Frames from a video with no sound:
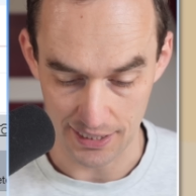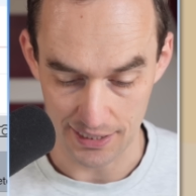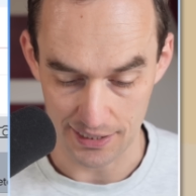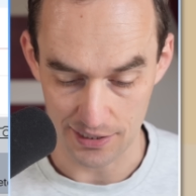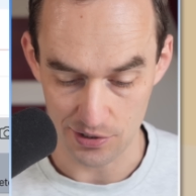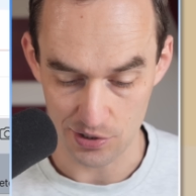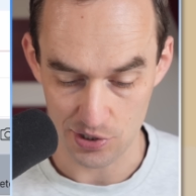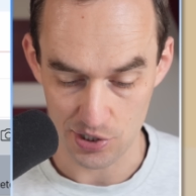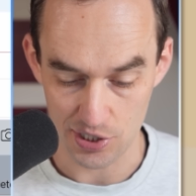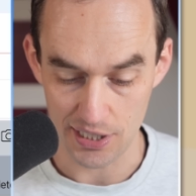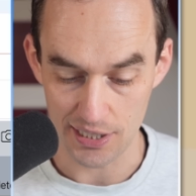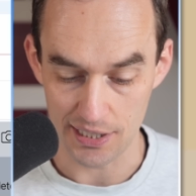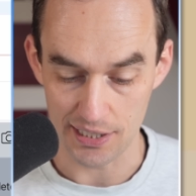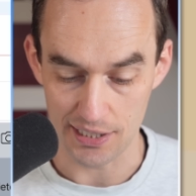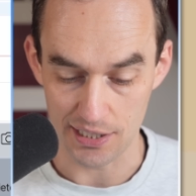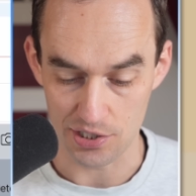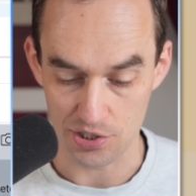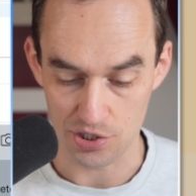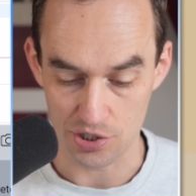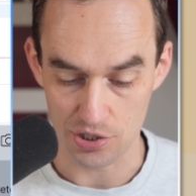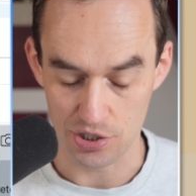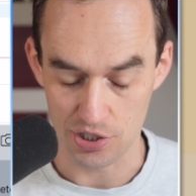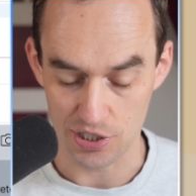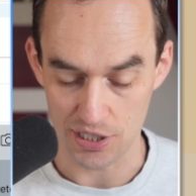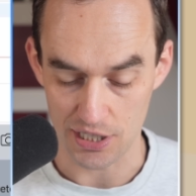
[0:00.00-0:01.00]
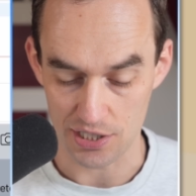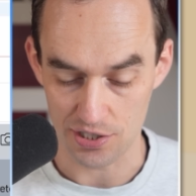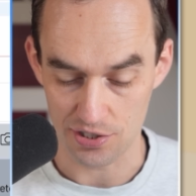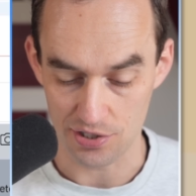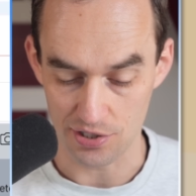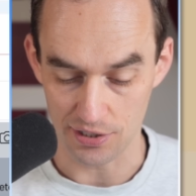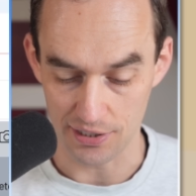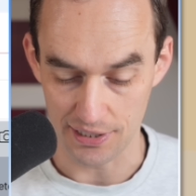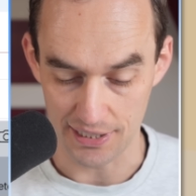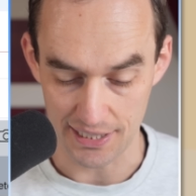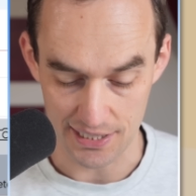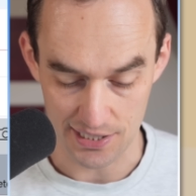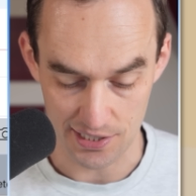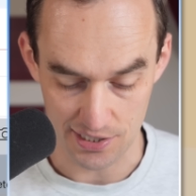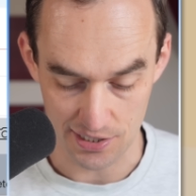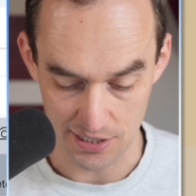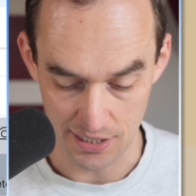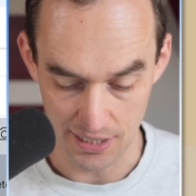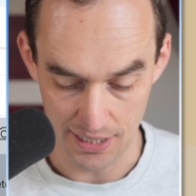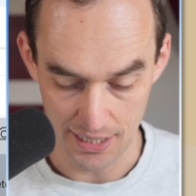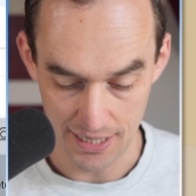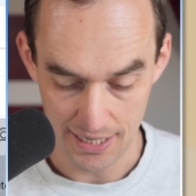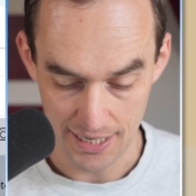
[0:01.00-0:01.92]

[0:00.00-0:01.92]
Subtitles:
And you'll see that it suggests a list